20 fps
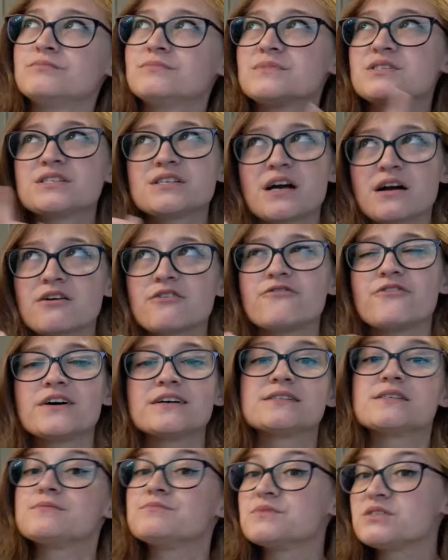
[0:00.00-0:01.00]

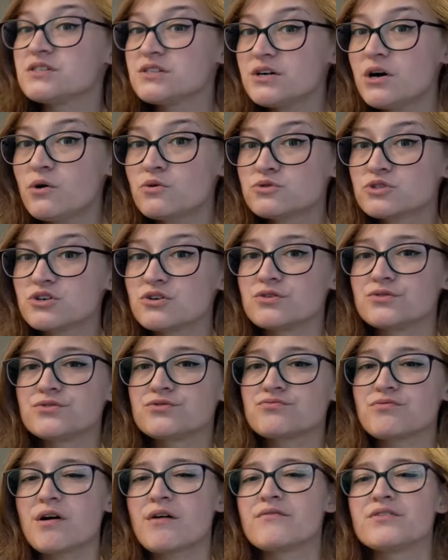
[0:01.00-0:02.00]
sacrifice him to the old
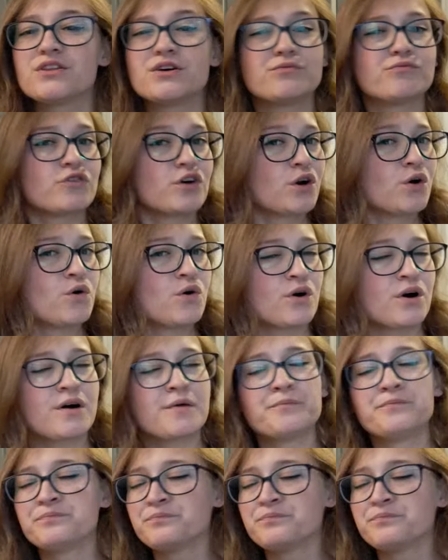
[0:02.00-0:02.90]
gods rather than Rhaenyra.